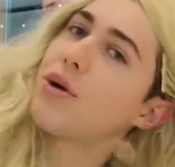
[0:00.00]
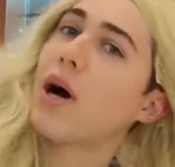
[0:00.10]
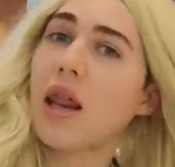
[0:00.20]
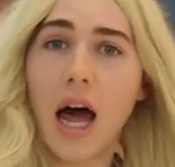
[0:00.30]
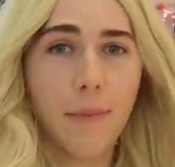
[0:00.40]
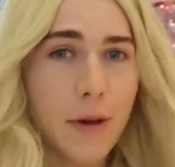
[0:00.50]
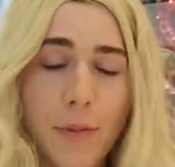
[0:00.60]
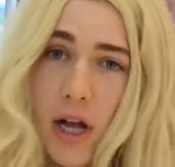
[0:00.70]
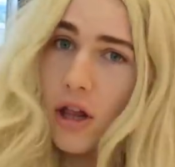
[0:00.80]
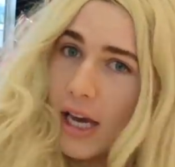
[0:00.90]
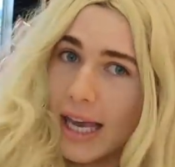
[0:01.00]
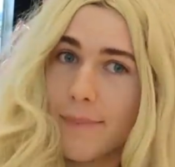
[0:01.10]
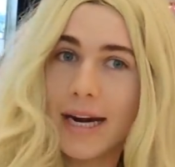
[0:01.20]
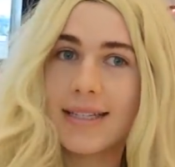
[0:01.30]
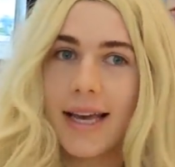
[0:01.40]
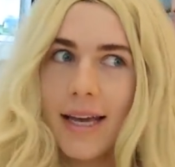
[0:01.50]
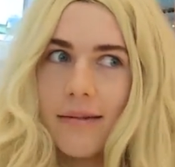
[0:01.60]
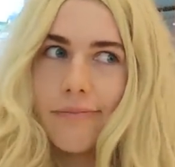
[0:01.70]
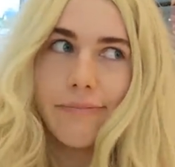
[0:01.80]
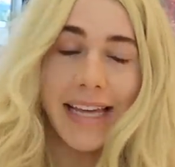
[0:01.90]
You know what? A lot of people are looking, but it's
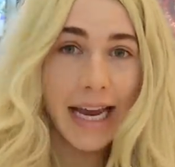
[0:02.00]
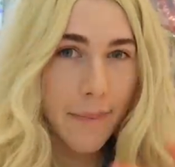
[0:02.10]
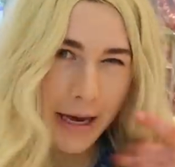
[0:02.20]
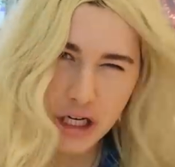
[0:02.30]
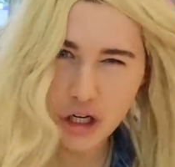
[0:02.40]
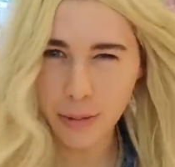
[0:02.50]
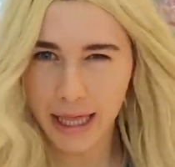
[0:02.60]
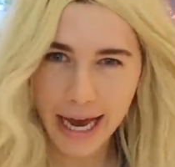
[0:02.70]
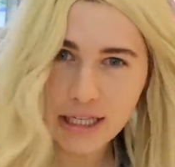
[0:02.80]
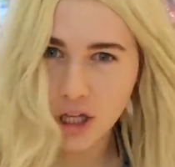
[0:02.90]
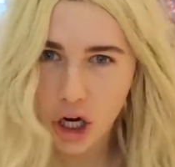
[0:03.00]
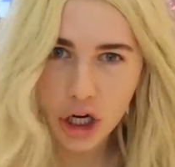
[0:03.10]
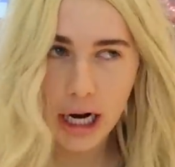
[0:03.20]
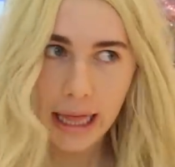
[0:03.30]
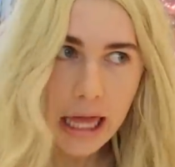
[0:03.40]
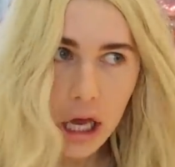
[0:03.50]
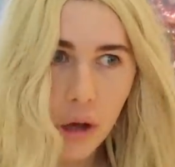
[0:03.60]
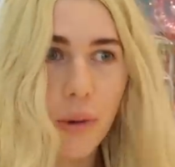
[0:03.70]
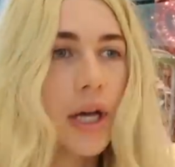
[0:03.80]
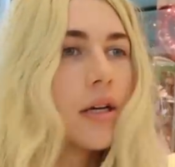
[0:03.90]
like, take a picture, will last longer.
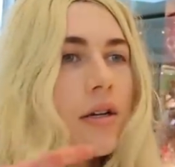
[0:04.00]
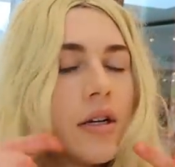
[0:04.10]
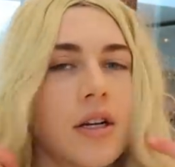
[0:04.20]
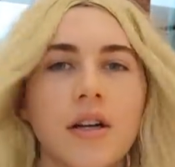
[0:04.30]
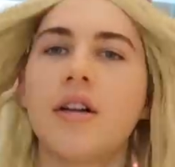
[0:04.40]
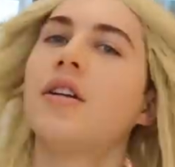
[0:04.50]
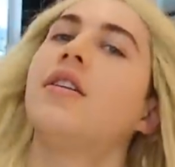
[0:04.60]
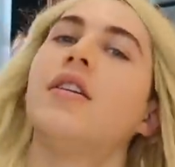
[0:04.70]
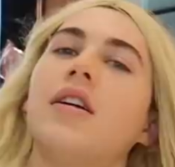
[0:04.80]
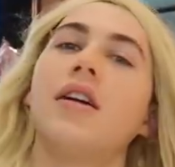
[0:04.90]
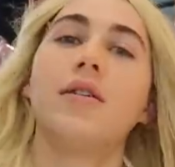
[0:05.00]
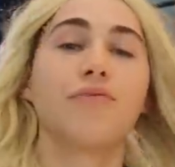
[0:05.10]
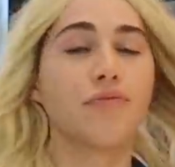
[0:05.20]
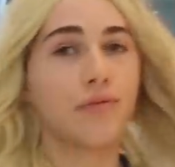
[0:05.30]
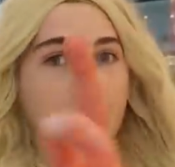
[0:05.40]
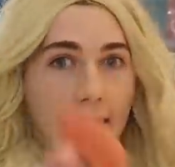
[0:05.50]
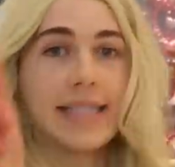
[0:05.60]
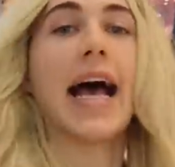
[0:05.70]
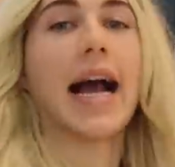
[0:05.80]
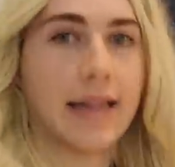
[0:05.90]
Hello. You know, you can look, but you can't touch.
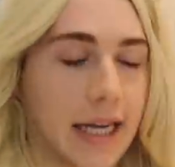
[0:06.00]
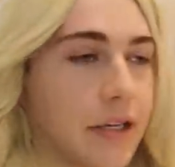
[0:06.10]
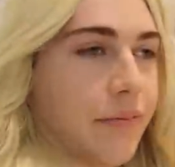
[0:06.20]
Exactly.